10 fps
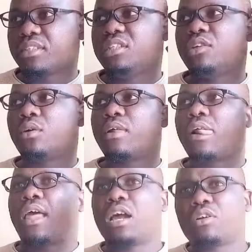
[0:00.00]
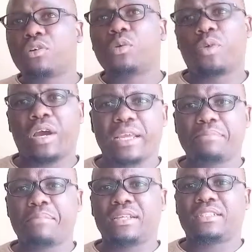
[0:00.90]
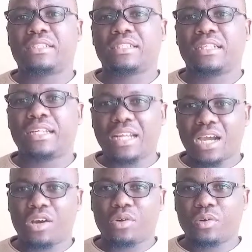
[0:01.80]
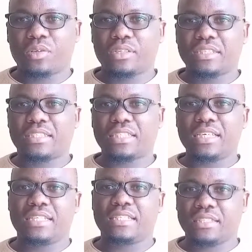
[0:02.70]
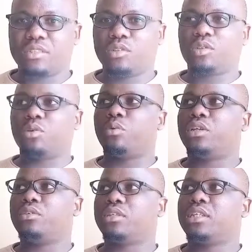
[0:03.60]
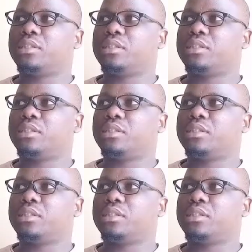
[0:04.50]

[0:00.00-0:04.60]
I don't know why, but now it's easy. When